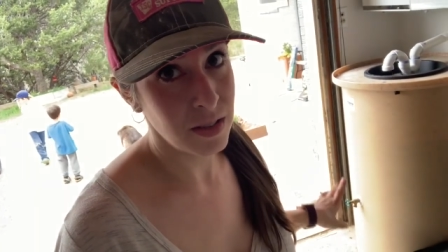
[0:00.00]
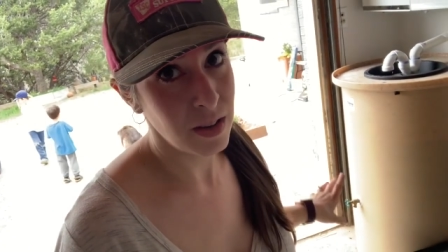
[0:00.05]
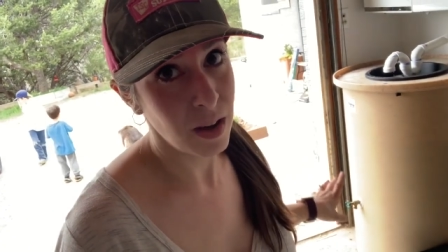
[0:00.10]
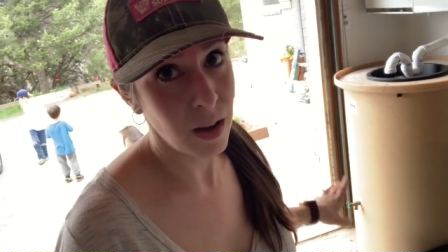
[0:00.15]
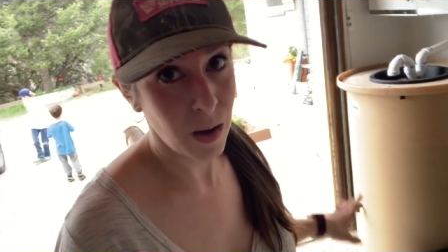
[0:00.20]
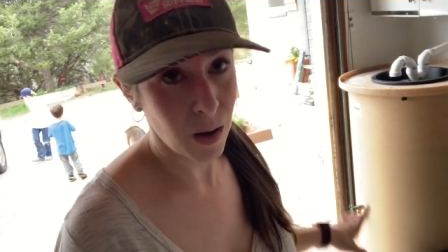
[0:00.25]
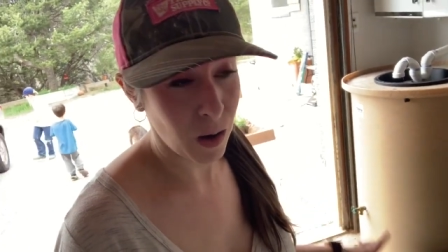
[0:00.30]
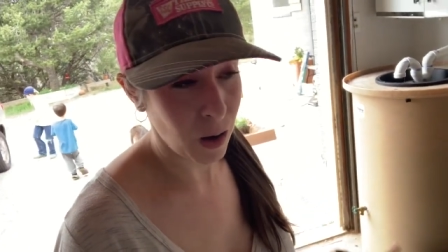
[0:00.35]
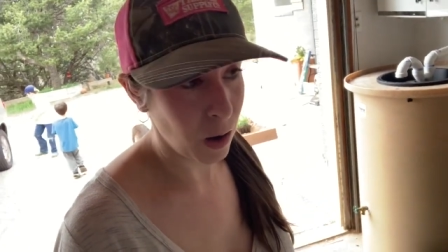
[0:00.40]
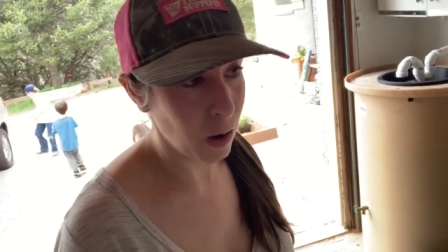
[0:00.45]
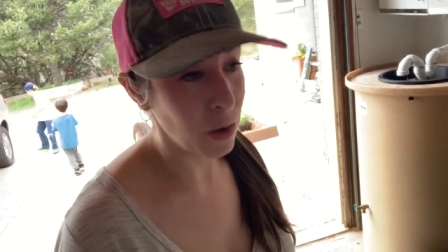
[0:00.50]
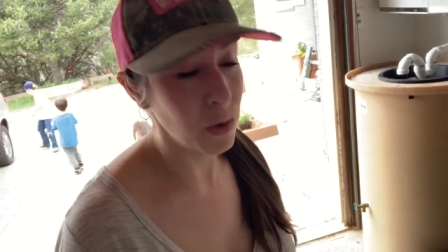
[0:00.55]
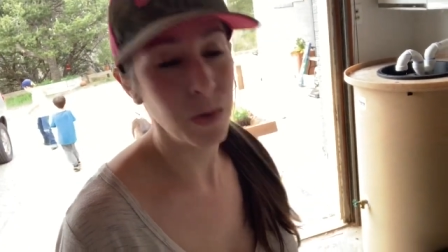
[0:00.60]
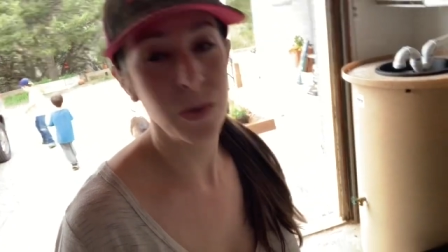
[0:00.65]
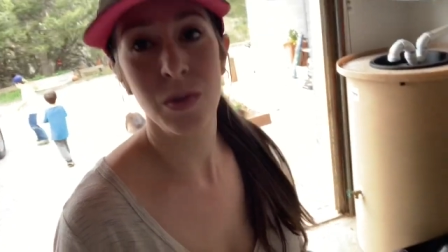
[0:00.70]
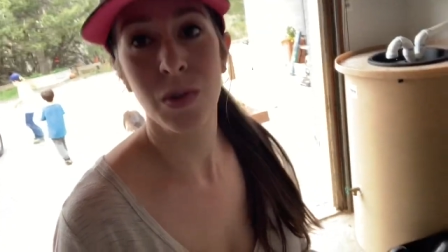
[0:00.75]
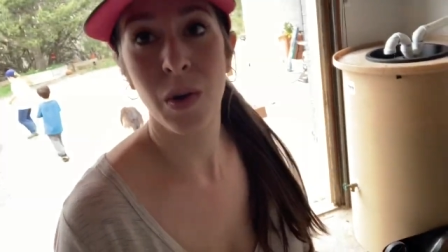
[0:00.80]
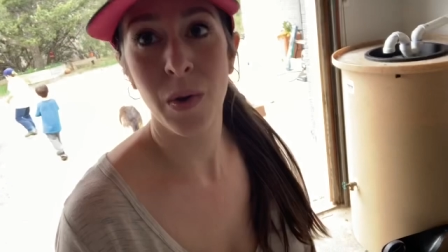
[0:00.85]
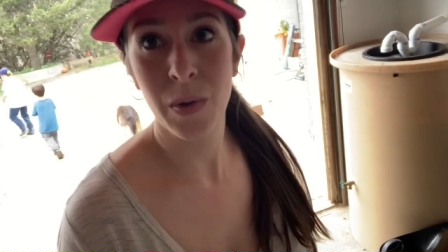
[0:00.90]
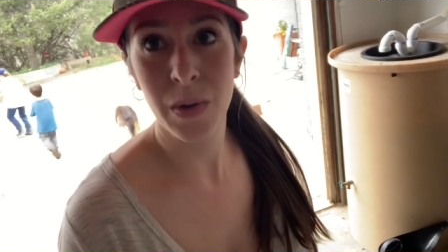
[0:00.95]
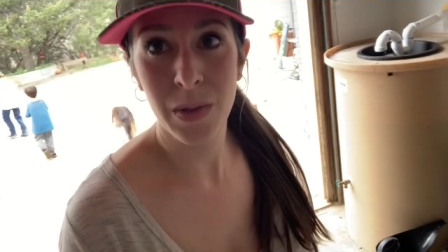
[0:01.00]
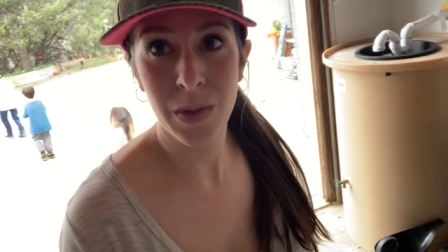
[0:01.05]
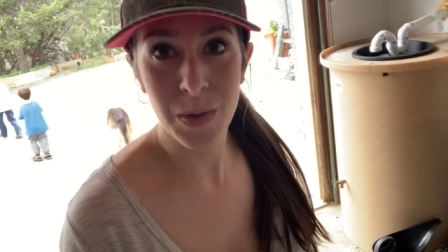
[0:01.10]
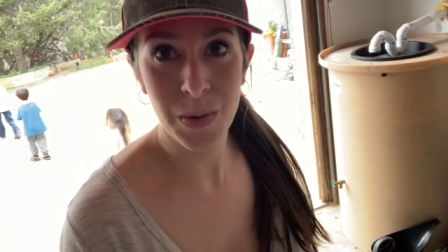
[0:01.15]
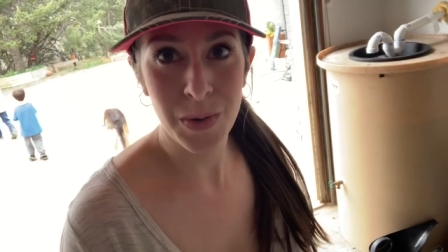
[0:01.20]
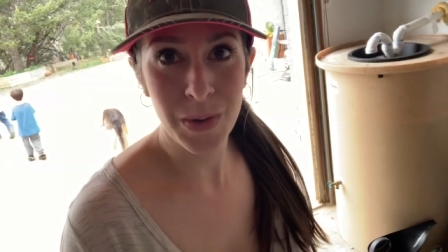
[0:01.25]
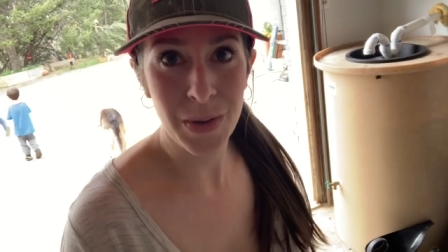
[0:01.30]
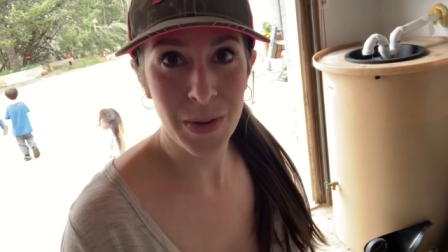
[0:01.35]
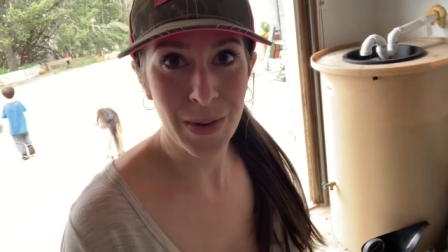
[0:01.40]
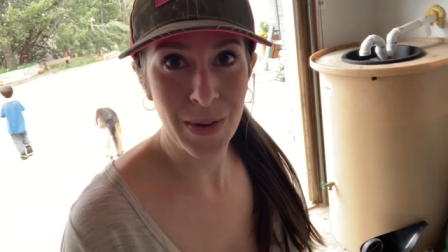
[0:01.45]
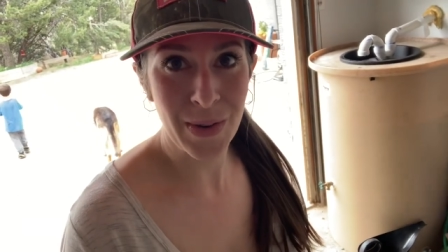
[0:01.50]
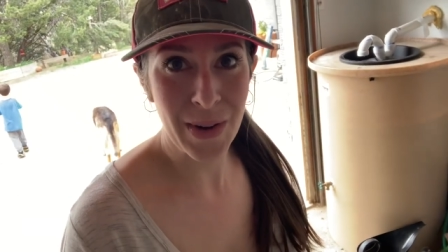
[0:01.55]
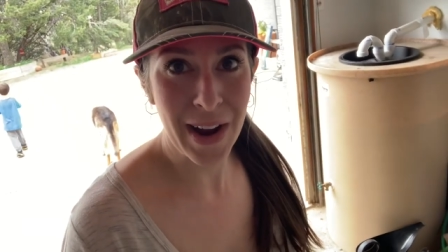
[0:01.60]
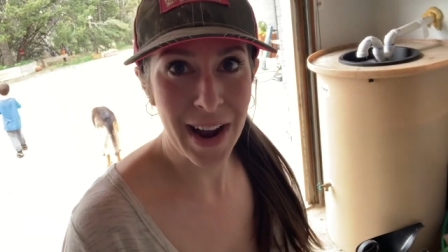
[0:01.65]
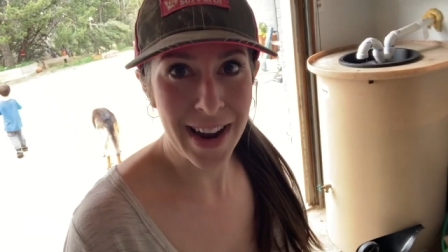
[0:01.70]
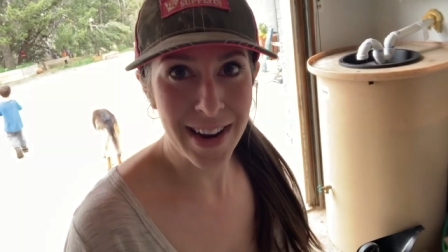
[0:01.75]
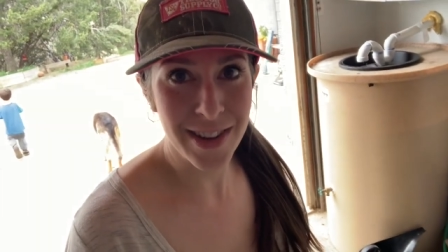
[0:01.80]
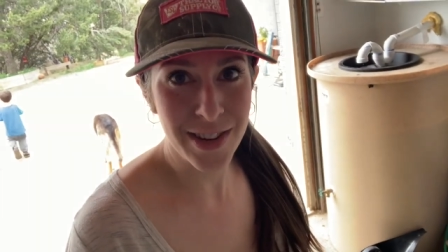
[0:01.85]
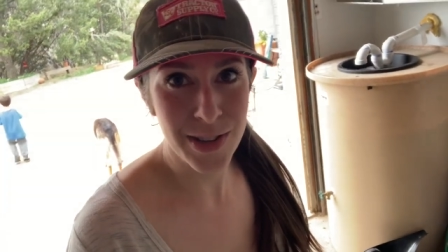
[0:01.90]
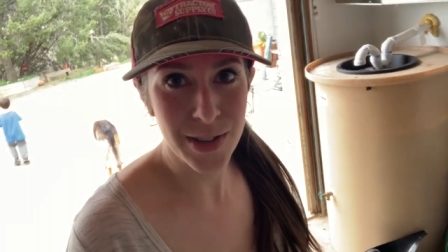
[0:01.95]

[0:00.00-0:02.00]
a hose going through the garage,